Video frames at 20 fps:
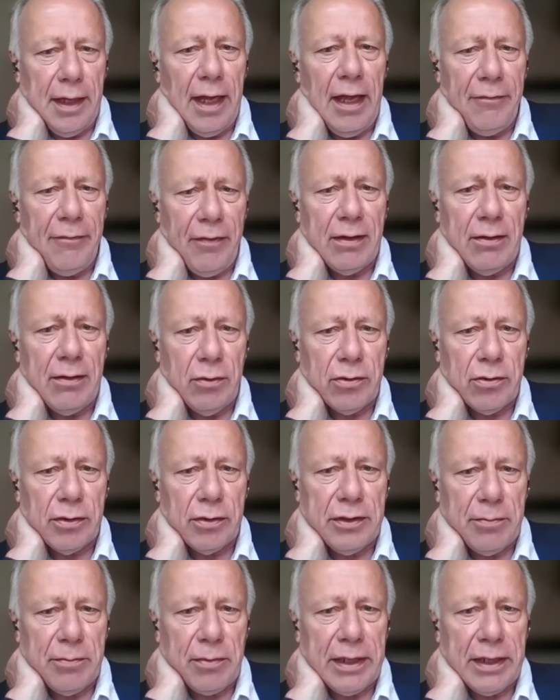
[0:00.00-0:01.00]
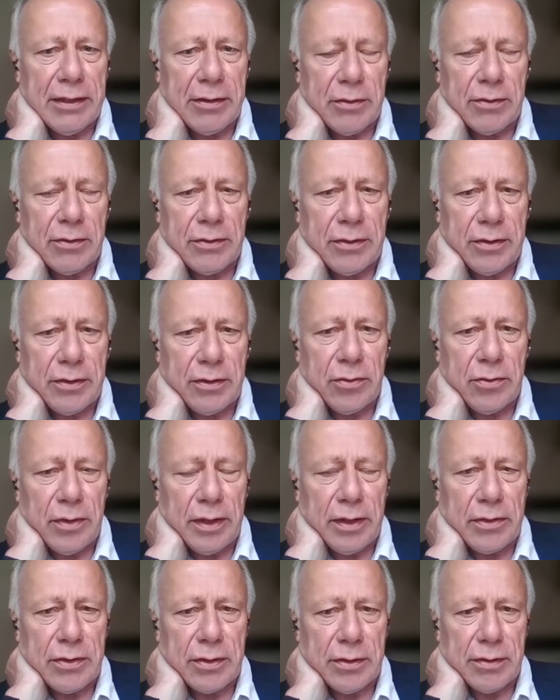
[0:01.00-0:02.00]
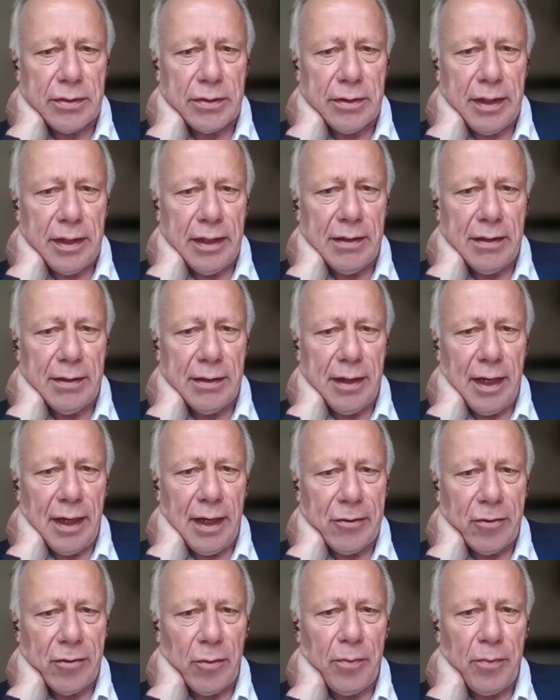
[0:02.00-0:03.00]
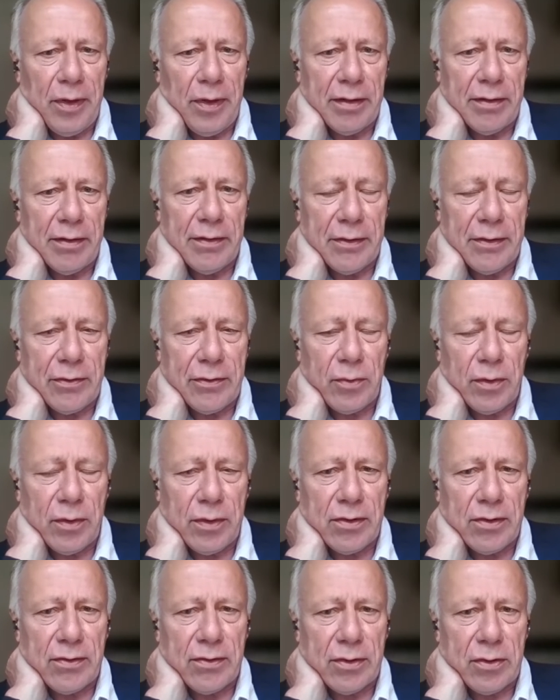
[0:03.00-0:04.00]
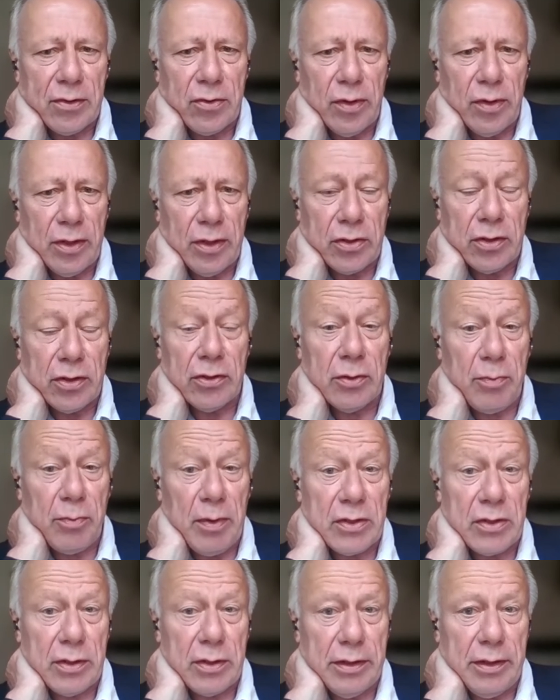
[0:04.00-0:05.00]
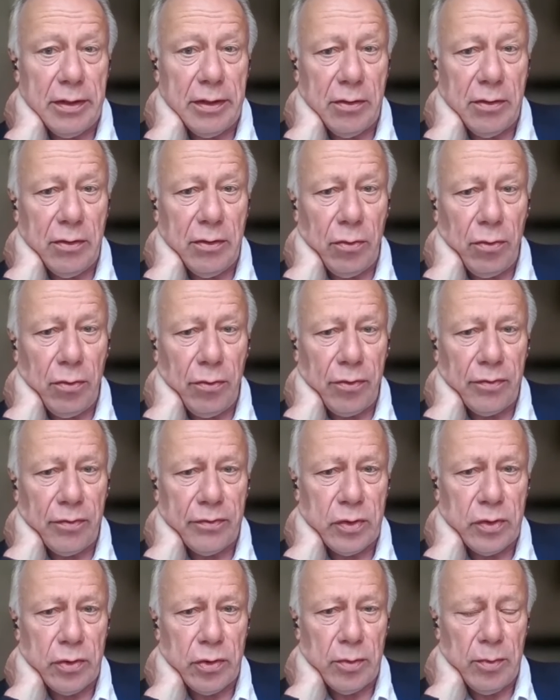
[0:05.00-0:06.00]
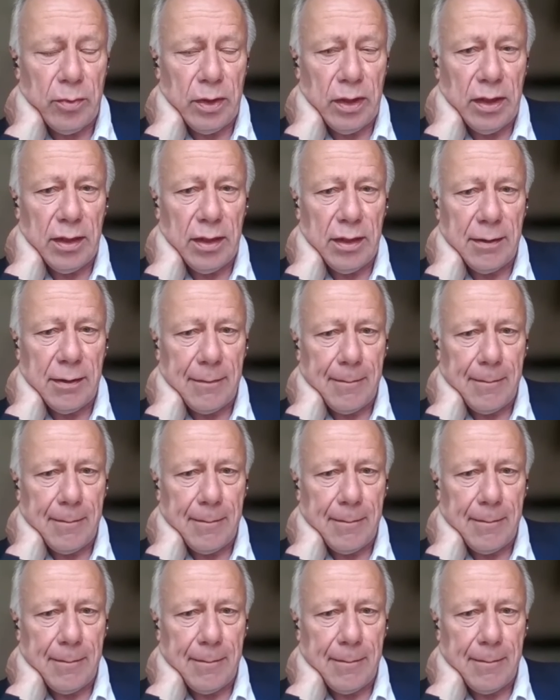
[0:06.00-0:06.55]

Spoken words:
If I look on the micro situation and I compare this with the situation, especially in the north of Germany,